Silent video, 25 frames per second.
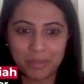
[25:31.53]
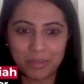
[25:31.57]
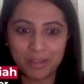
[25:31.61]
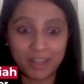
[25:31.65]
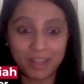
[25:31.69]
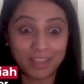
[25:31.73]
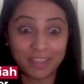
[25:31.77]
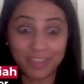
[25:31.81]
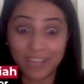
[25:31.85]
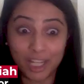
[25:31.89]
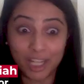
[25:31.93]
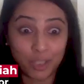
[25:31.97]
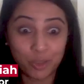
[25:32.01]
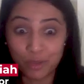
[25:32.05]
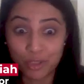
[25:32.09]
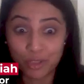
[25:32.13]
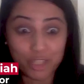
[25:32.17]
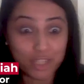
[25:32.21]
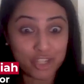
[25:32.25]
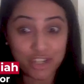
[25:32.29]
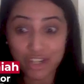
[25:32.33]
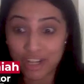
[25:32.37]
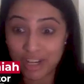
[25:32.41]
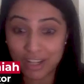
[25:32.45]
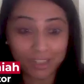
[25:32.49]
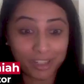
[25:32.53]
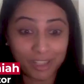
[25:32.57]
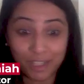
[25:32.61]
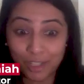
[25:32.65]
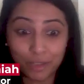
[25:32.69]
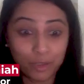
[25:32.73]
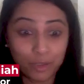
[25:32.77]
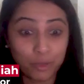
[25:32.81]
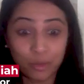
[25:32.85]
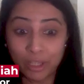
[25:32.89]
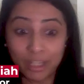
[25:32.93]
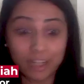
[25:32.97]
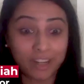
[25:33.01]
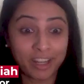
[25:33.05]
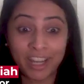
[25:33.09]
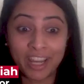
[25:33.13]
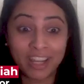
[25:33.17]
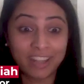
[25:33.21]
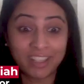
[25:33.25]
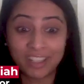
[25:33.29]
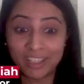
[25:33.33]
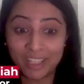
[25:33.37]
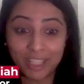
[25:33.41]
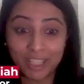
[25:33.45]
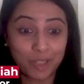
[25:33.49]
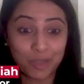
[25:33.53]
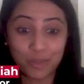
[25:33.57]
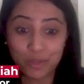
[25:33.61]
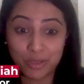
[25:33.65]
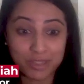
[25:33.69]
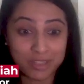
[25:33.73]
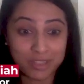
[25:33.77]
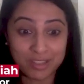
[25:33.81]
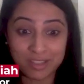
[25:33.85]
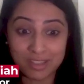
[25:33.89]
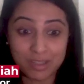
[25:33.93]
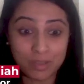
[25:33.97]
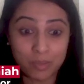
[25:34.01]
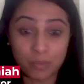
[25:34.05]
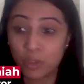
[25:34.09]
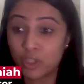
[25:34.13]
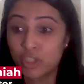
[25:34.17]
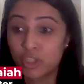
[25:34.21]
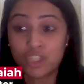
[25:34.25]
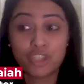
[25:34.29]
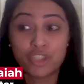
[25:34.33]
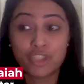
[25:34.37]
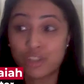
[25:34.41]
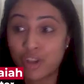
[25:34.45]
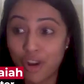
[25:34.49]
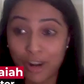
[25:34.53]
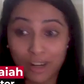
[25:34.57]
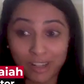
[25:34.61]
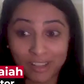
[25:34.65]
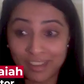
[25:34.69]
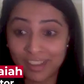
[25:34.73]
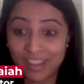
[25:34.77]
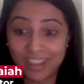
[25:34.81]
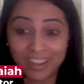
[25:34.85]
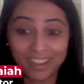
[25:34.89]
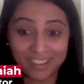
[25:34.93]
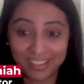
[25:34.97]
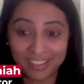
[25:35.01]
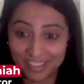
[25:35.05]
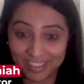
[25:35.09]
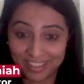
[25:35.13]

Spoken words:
and then you'll struggle to create an ecosystem which is not there.